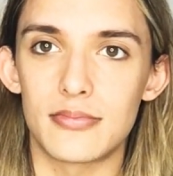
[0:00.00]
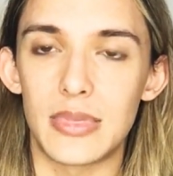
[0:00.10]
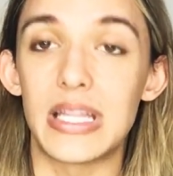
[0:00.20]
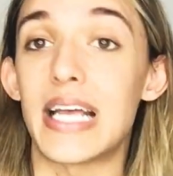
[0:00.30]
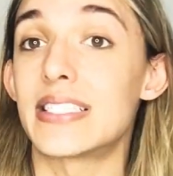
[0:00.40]

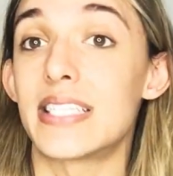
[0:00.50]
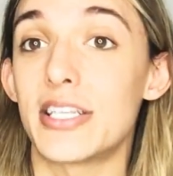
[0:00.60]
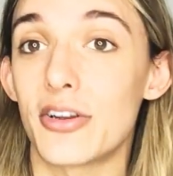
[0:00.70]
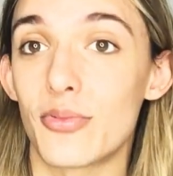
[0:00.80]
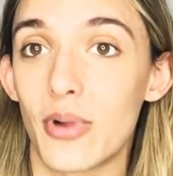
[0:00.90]
less
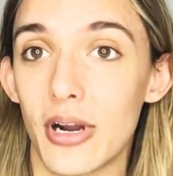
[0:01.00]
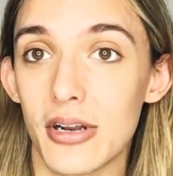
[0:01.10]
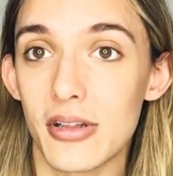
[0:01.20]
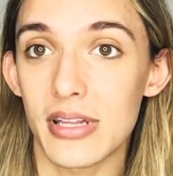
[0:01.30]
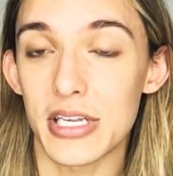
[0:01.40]
than your
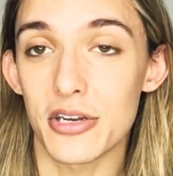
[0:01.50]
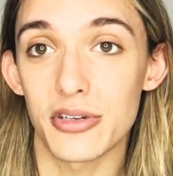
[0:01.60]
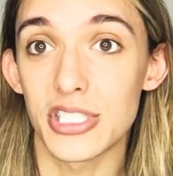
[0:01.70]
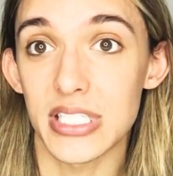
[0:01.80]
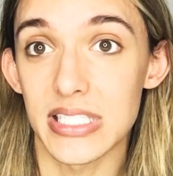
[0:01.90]
worth and you're
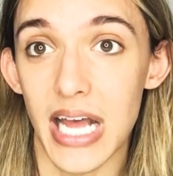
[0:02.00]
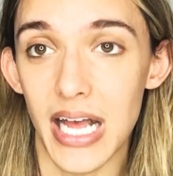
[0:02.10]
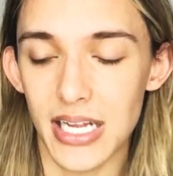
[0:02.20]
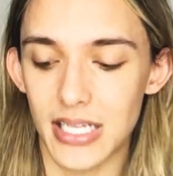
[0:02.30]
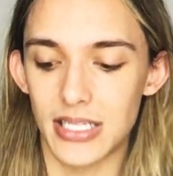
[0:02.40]
just
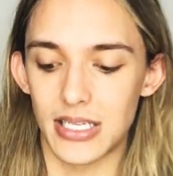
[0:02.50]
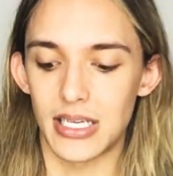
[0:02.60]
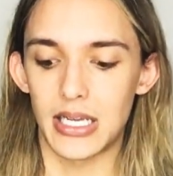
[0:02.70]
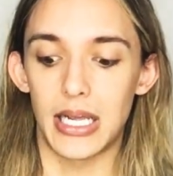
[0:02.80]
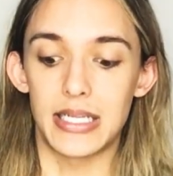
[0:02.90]
stuck.
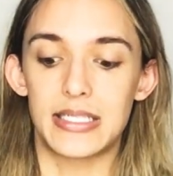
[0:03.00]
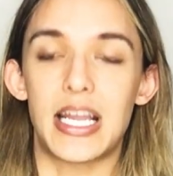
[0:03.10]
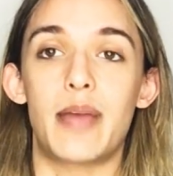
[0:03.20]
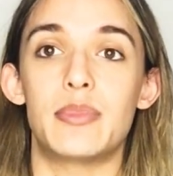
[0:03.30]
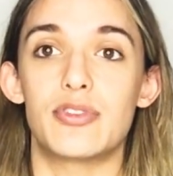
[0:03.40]
It's
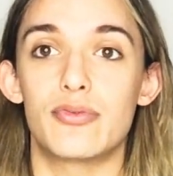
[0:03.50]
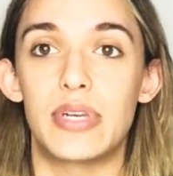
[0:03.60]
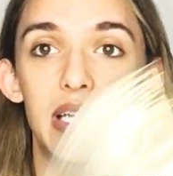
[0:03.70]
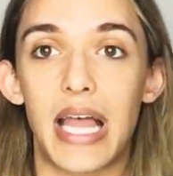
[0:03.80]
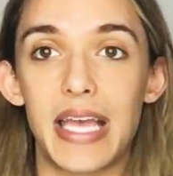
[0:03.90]
time to
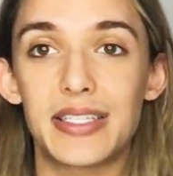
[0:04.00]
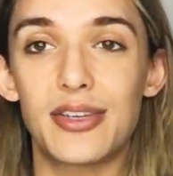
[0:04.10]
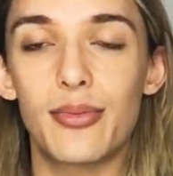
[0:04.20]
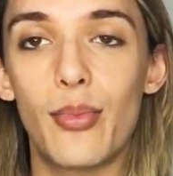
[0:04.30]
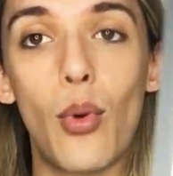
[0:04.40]
realize
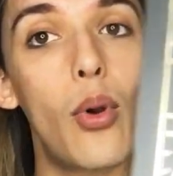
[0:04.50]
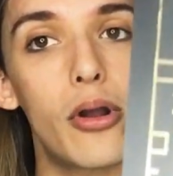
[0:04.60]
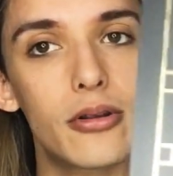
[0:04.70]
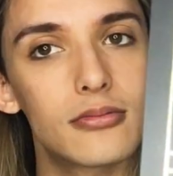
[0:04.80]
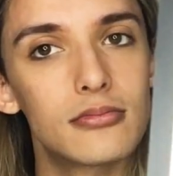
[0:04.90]
you're more